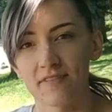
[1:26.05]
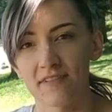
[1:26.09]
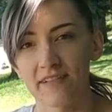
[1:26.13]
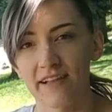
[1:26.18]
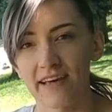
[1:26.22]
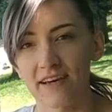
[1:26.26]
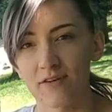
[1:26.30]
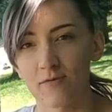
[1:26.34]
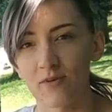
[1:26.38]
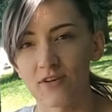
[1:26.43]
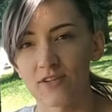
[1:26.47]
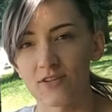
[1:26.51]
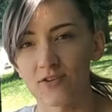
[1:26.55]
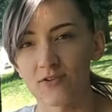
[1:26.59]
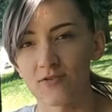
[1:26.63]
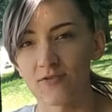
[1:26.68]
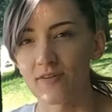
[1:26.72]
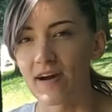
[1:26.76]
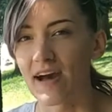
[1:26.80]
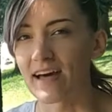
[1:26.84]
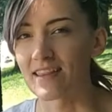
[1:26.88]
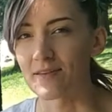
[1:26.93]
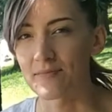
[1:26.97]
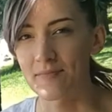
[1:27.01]
like we do
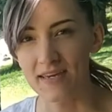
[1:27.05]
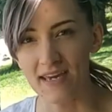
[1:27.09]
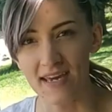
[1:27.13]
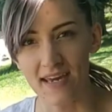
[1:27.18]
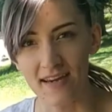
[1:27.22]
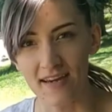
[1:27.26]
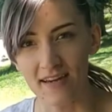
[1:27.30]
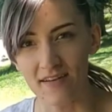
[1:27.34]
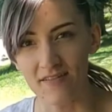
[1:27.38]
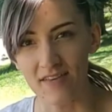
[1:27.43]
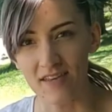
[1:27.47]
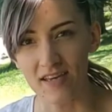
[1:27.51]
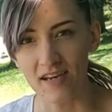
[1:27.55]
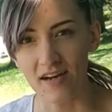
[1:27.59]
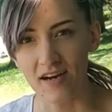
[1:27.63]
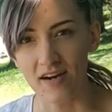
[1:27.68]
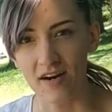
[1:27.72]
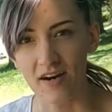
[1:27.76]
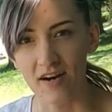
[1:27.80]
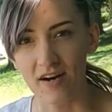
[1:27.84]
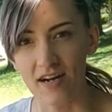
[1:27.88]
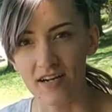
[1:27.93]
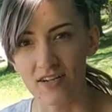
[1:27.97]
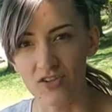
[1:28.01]
at the beginning of the
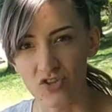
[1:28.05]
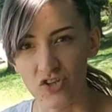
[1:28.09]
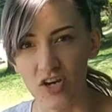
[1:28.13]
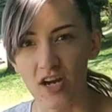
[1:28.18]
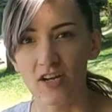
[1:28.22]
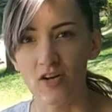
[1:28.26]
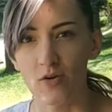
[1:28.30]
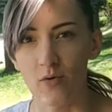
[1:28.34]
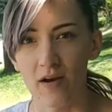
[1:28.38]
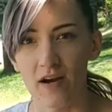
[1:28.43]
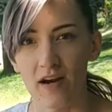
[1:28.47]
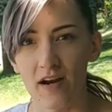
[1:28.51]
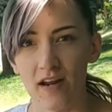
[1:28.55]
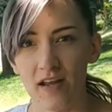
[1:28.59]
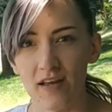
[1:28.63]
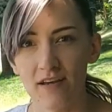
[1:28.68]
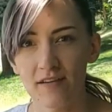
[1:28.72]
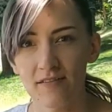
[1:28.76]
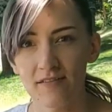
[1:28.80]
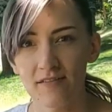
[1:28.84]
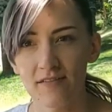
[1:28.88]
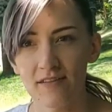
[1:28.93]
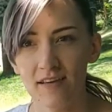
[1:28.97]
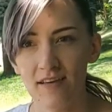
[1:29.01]
year in January,
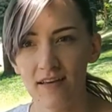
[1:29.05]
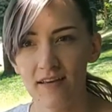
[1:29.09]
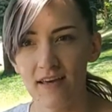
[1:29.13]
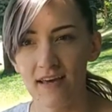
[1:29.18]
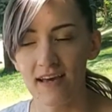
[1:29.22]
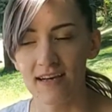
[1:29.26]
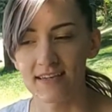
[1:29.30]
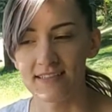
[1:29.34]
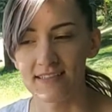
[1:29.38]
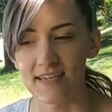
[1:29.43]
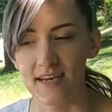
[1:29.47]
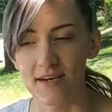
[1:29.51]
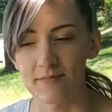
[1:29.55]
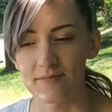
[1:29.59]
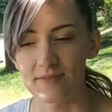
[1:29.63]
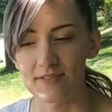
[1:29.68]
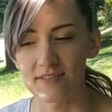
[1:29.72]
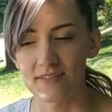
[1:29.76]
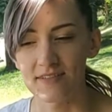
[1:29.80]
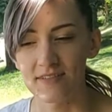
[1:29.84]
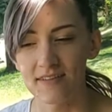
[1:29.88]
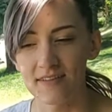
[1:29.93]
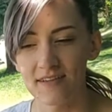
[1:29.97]
except